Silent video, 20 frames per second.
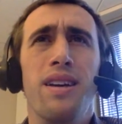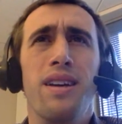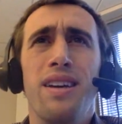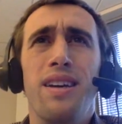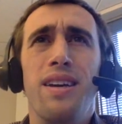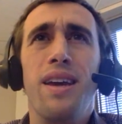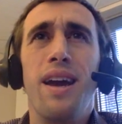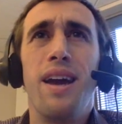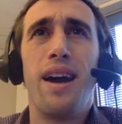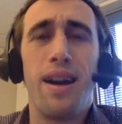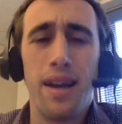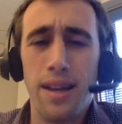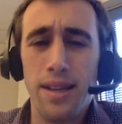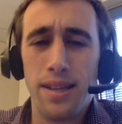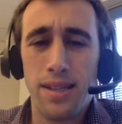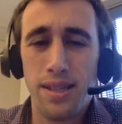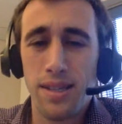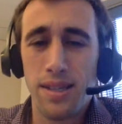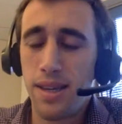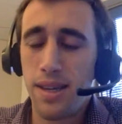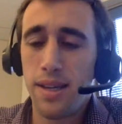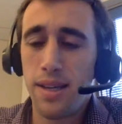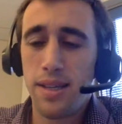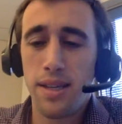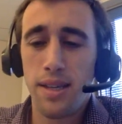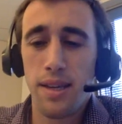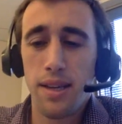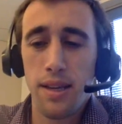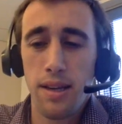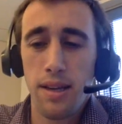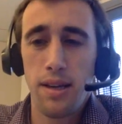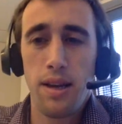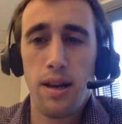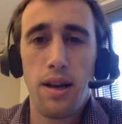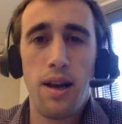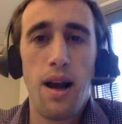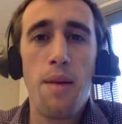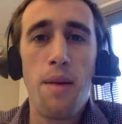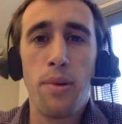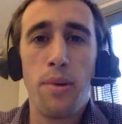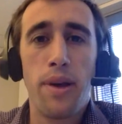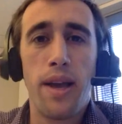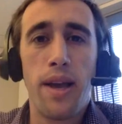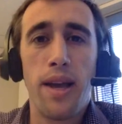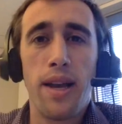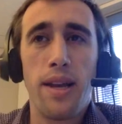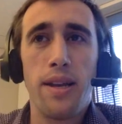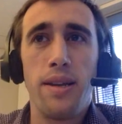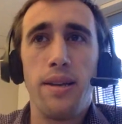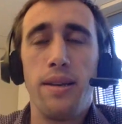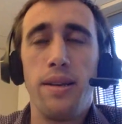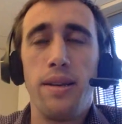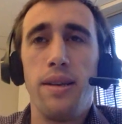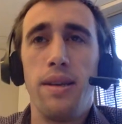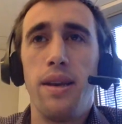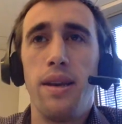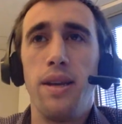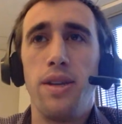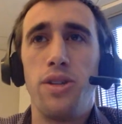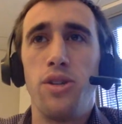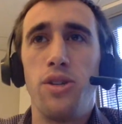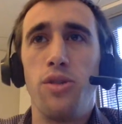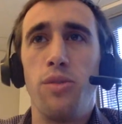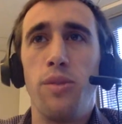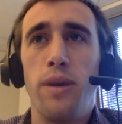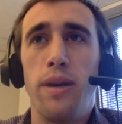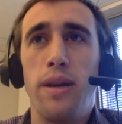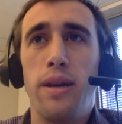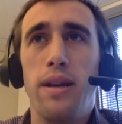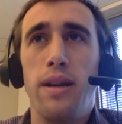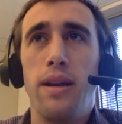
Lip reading: Yeah, it's a complicated issue, but